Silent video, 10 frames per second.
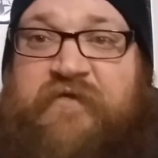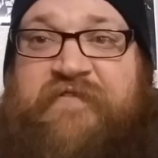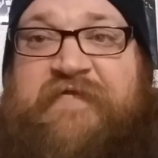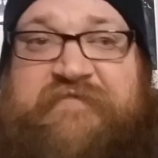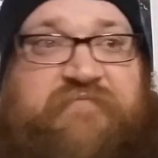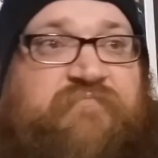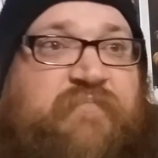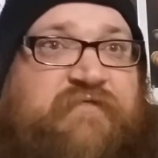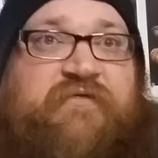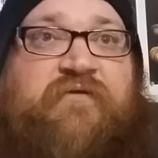Like that's
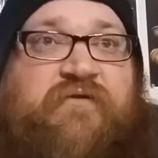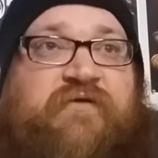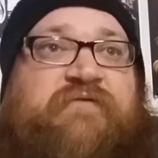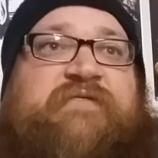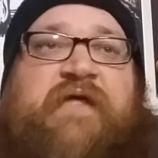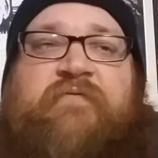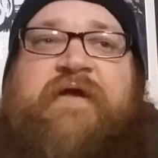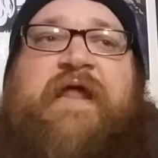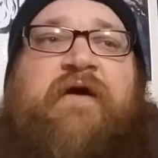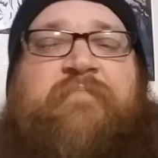all the news right
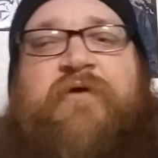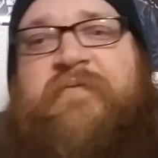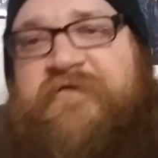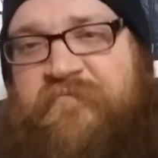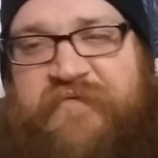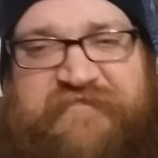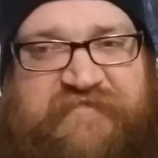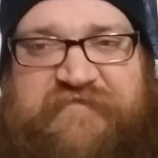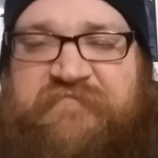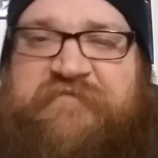now. I'm probably missing
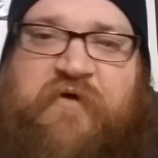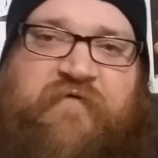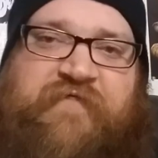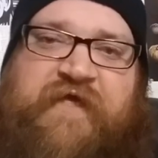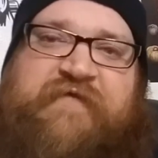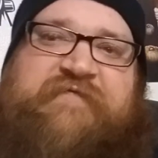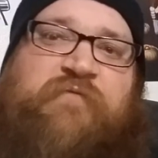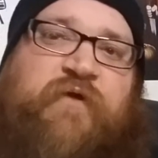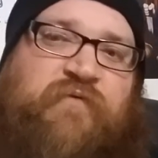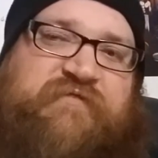some small things, and
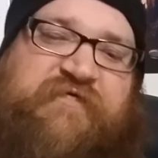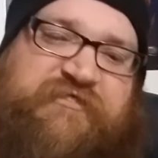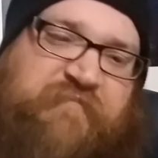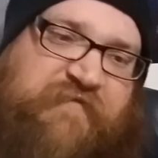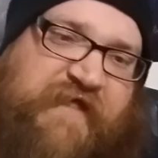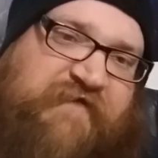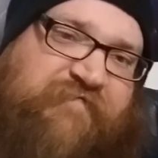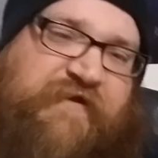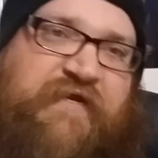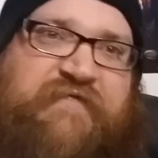we will touch upon that if
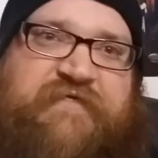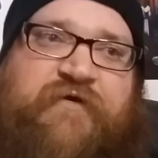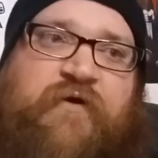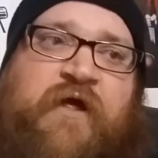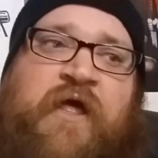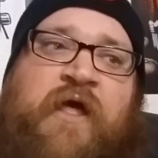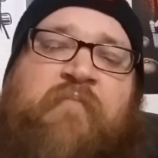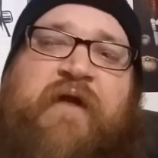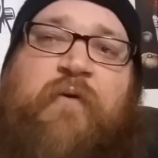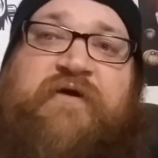we need to.
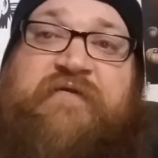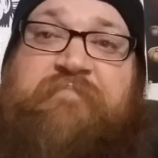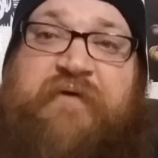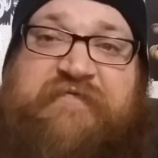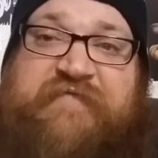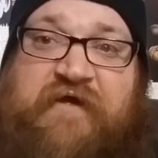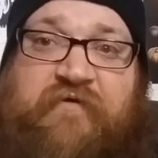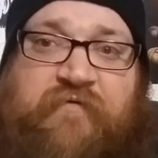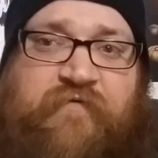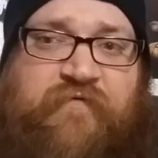But I wanted to bust
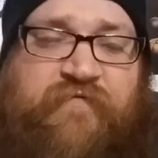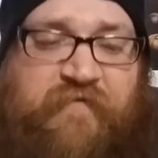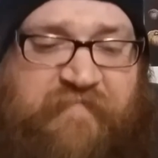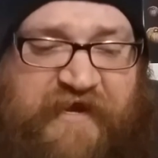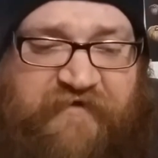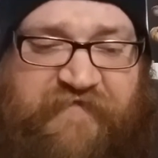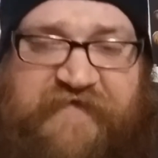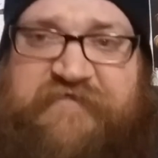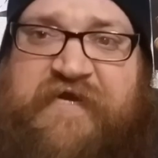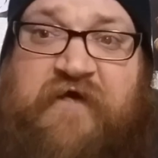out the main
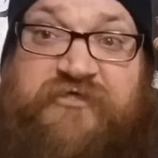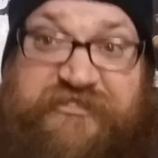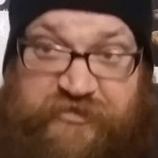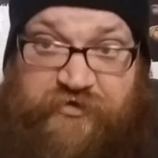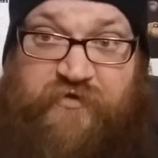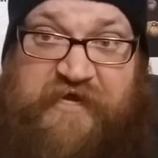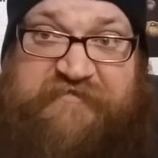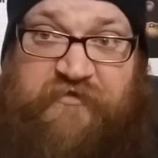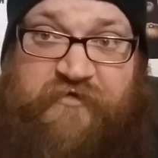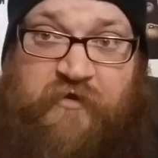things right now, just so you guys
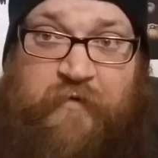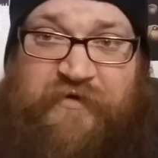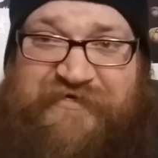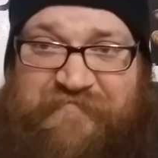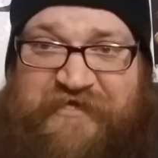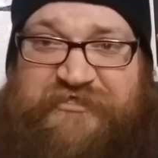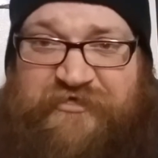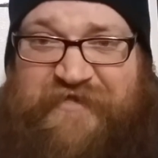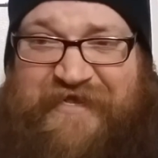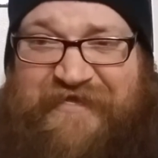all know. I wanted to make sure
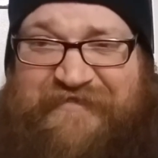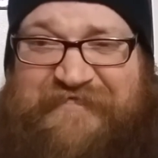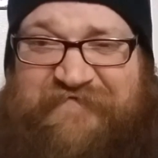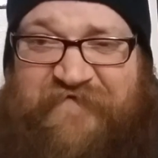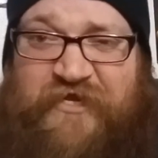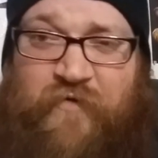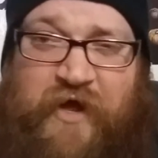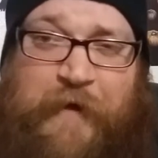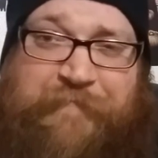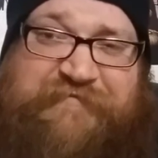that I get this video
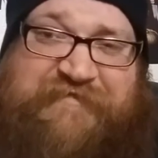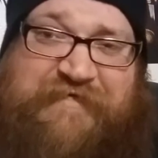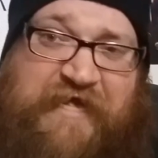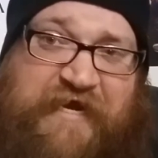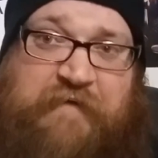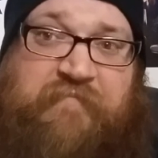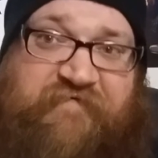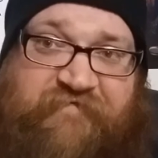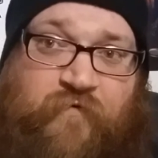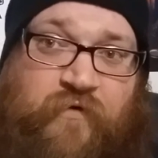up tonight
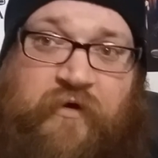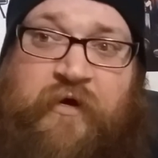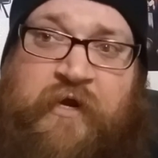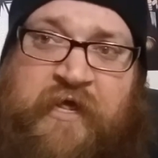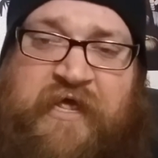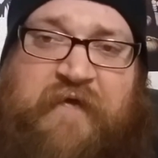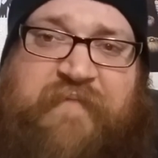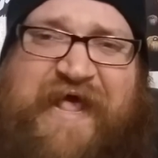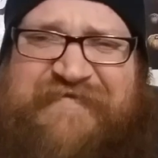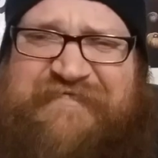before it
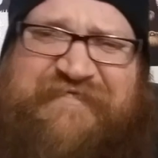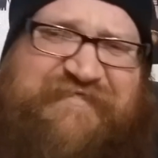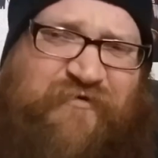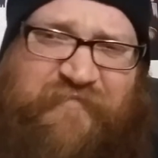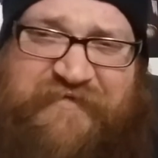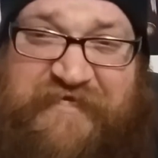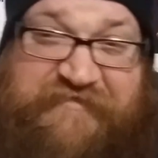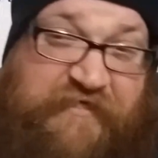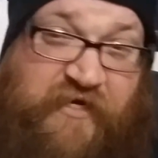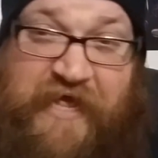passes, because it normally takes
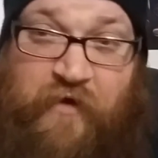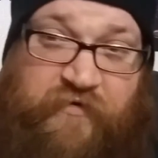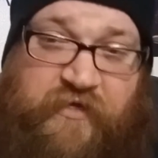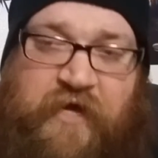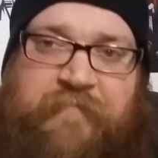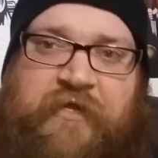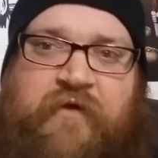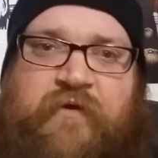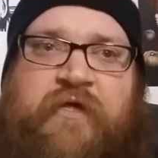like an hour to upload.